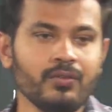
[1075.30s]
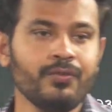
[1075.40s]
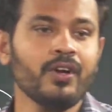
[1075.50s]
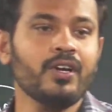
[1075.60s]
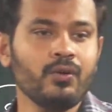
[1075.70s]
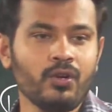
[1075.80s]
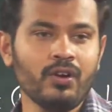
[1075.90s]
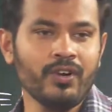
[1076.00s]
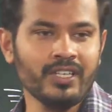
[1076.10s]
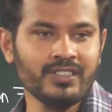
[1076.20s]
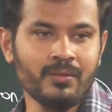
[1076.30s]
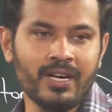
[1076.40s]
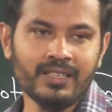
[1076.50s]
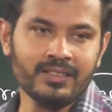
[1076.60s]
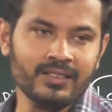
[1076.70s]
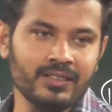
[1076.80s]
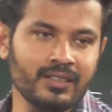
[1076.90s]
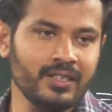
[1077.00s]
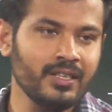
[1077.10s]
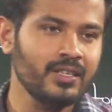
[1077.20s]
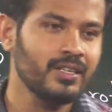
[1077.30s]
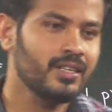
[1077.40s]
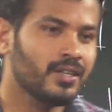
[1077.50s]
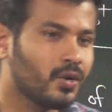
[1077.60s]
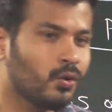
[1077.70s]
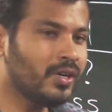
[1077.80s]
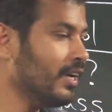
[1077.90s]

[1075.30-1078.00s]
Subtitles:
for neutron, what is the mass? Total